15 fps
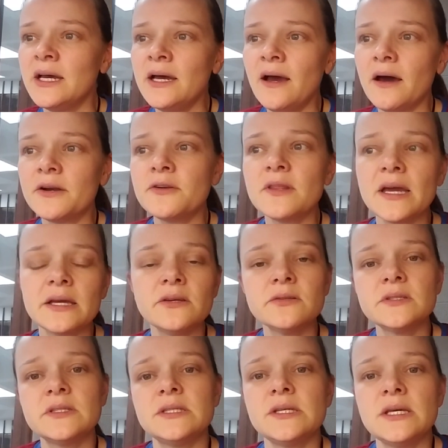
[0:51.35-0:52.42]
Under that, you'll
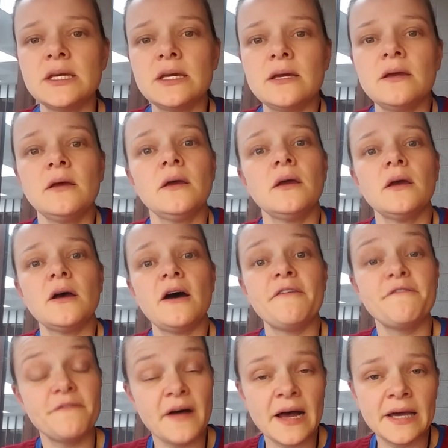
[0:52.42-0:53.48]
see a
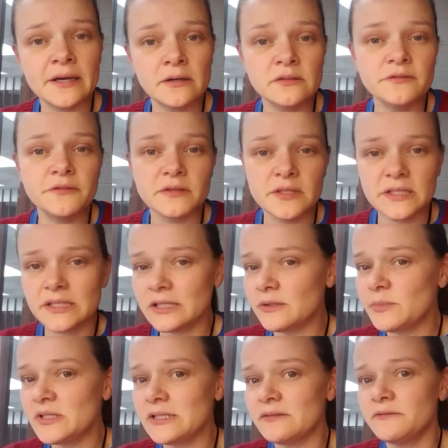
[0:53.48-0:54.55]
file for the
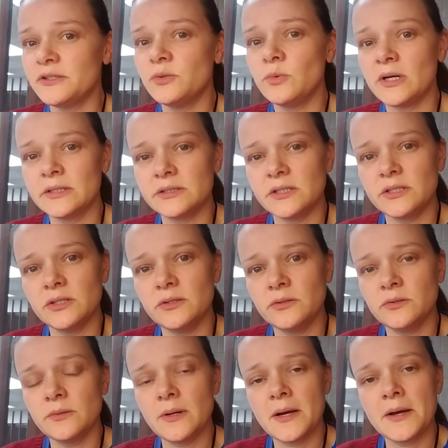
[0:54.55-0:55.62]
syllabus if you want
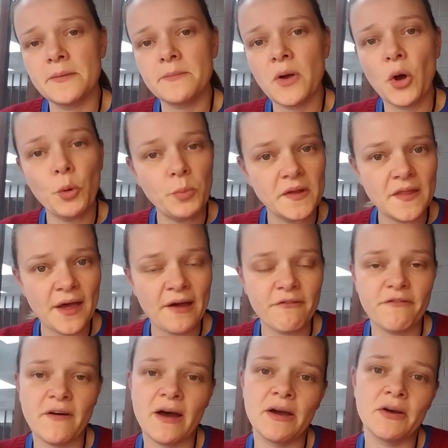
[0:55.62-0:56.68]
to open that
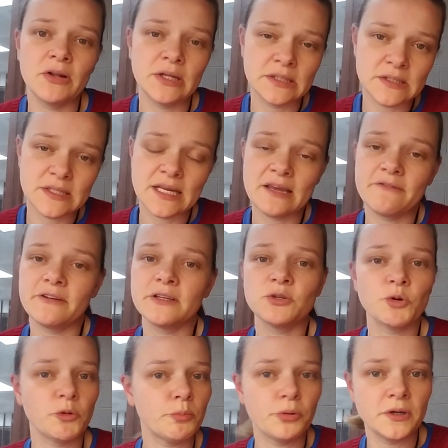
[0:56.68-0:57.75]
file and save it
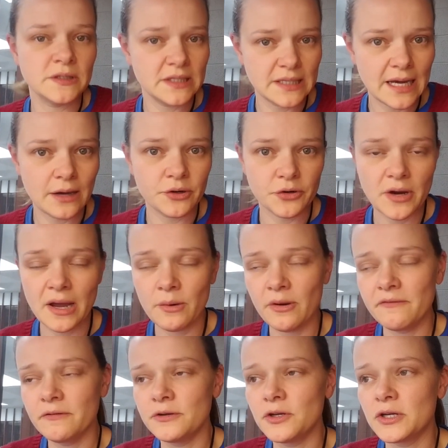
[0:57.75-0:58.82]
or print it out, or
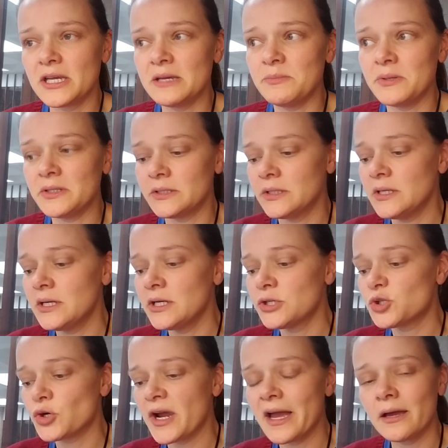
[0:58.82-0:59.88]
however you're keeping
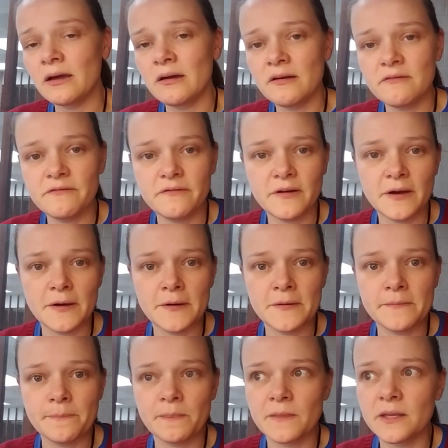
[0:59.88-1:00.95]
track of
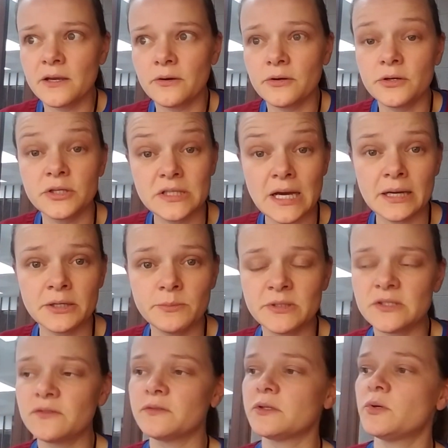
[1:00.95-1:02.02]
your
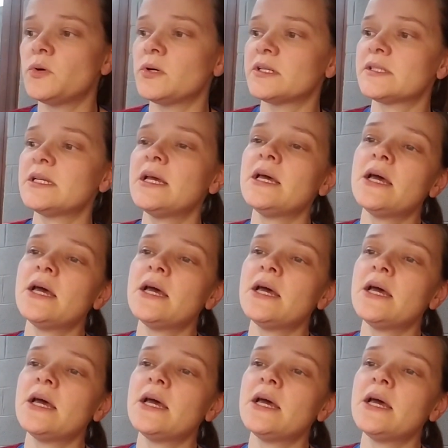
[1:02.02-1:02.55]
documents for the course.